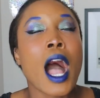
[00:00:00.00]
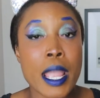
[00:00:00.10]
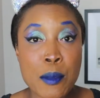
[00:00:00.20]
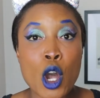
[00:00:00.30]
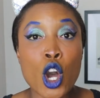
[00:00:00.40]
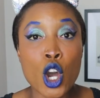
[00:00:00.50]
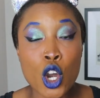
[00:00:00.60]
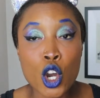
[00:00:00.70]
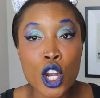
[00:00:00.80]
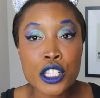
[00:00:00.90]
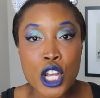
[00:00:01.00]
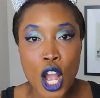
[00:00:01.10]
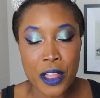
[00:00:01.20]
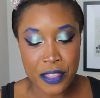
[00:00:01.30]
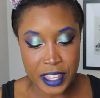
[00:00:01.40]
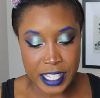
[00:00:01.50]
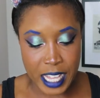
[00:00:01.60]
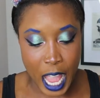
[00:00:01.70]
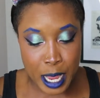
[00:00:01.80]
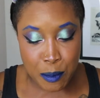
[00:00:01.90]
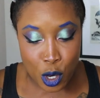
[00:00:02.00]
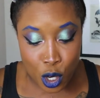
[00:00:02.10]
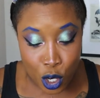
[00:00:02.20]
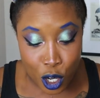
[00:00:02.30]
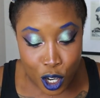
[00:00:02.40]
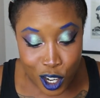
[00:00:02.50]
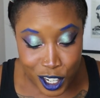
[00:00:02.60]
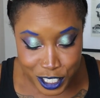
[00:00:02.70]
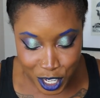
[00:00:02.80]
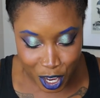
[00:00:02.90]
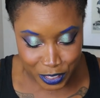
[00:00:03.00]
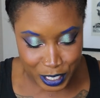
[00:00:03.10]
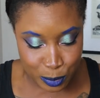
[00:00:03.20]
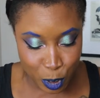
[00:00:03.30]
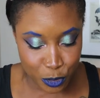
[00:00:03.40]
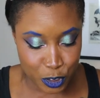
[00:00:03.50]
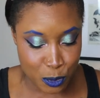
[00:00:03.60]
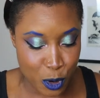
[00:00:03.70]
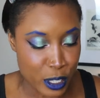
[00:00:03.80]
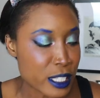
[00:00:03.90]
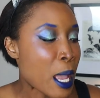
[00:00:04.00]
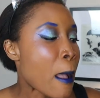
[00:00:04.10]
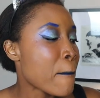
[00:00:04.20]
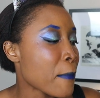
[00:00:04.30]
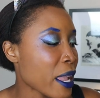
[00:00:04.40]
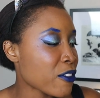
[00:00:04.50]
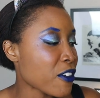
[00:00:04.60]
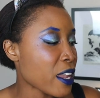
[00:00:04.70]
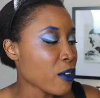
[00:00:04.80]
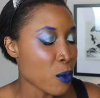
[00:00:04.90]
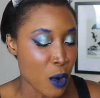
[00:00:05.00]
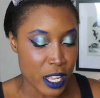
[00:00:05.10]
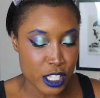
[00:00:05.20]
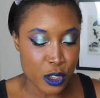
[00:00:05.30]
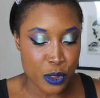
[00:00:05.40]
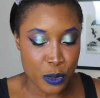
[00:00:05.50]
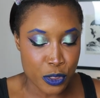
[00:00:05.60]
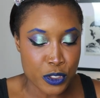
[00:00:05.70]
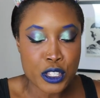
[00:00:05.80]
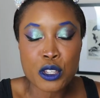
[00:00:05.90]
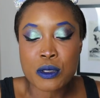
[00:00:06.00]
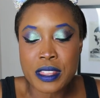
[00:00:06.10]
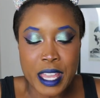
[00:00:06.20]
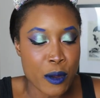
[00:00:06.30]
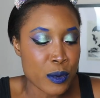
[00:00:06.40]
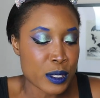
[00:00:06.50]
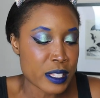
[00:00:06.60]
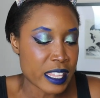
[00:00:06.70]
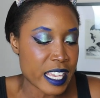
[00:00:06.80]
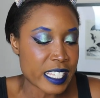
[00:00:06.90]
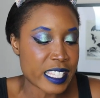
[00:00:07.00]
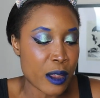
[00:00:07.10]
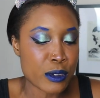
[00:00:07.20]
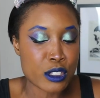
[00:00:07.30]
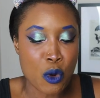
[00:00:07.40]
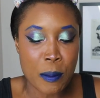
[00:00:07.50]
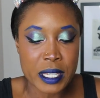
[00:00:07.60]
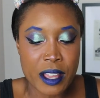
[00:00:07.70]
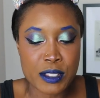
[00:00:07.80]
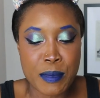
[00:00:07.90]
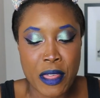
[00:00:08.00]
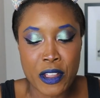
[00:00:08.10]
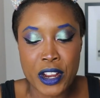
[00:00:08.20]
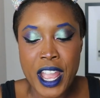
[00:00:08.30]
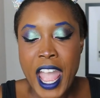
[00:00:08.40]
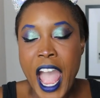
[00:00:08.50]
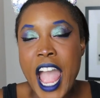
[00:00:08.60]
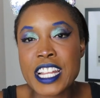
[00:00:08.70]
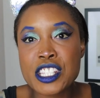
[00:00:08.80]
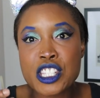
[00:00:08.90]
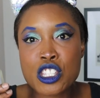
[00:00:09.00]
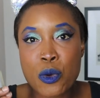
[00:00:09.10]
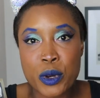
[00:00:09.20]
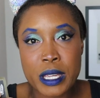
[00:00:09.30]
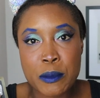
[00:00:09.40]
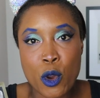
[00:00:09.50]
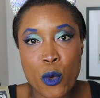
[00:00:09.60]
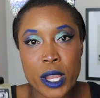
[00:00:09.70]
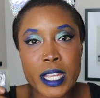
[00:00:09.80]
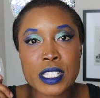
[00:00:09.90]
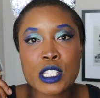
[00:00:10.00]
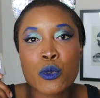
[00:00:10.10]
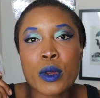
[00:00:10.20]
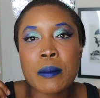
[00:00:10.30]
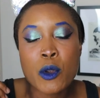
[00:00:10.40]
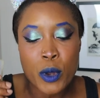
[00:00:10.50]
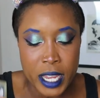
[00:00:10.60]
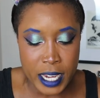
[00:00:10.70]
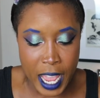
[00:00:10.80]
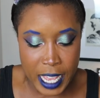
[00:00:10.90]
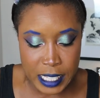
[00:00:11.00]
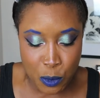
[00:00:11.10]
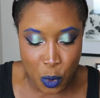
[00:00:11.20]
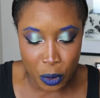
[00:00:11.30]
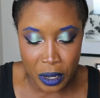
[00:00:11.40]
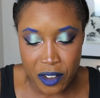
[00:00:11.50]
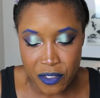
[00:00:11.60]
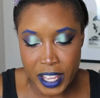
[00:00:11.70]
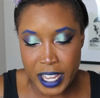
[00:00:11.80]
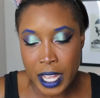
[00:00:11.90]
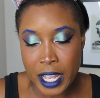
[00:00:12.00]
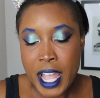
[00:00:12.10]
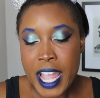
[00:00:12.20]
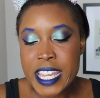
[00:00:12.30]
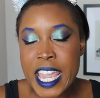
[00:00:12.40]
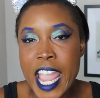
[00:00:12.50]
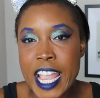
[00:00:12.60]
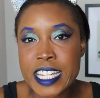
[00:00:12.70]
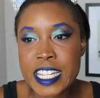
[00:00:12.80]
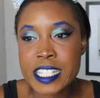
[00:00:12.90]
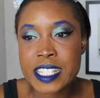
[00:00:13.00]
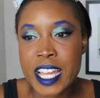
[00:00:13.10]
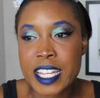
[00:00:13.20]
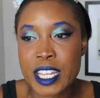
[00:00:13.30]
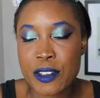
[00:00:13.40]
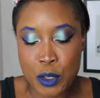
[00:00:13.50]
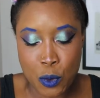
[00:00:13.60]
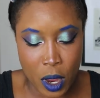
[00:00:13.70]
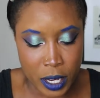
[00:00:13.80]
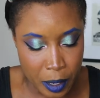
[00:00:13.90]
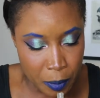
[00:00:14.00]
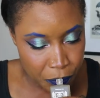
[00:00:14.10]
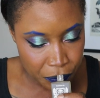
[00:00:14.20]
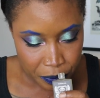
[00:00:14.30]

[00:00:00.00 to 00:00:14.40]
I'm hooked on these. I am hooked on these perfume oils. My favorite one, so the two that they were, that they sent was Norman Loves Mother and Scream Queen. Scream Queen has more of like a candy scent, like if you wanna